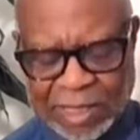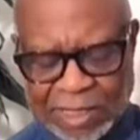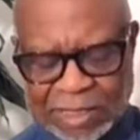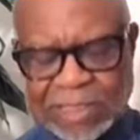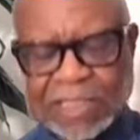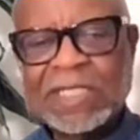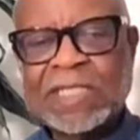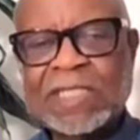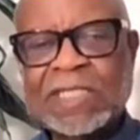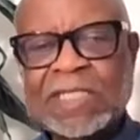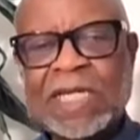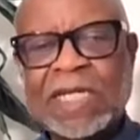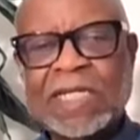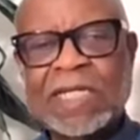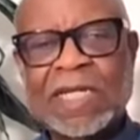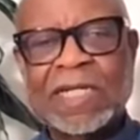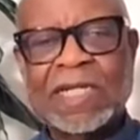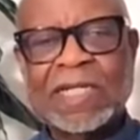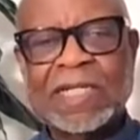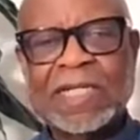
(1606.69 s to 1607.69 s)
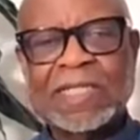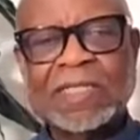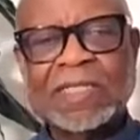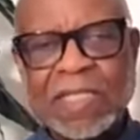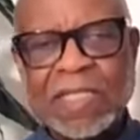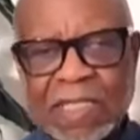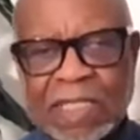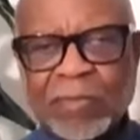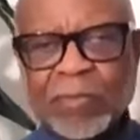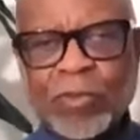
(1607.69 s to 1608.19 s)
She said, uh, There's
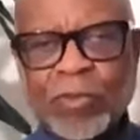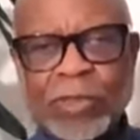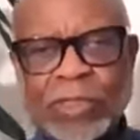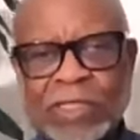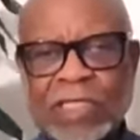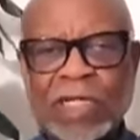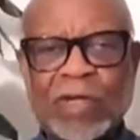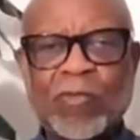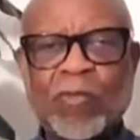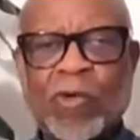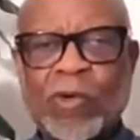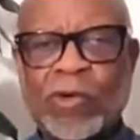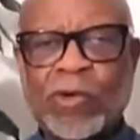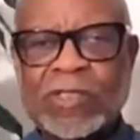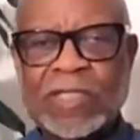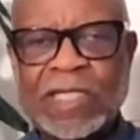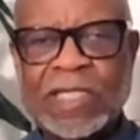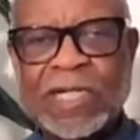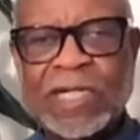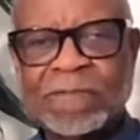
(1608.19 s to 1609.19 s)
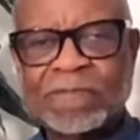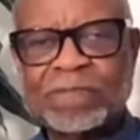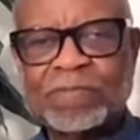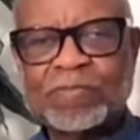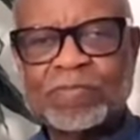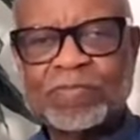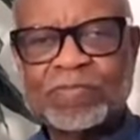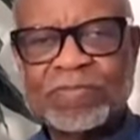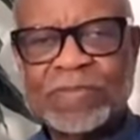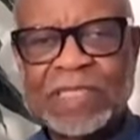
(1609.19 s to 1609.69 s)
another preacher that works here,
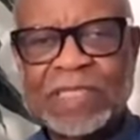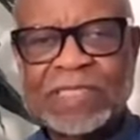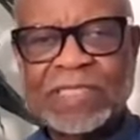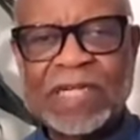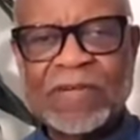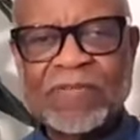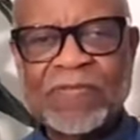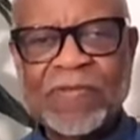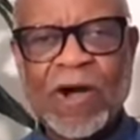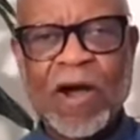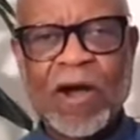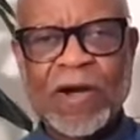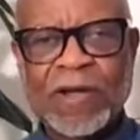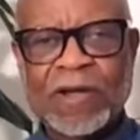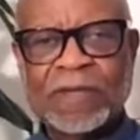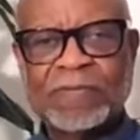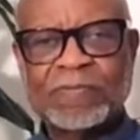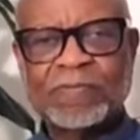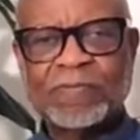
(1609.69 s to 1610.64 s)
Jeff Carter.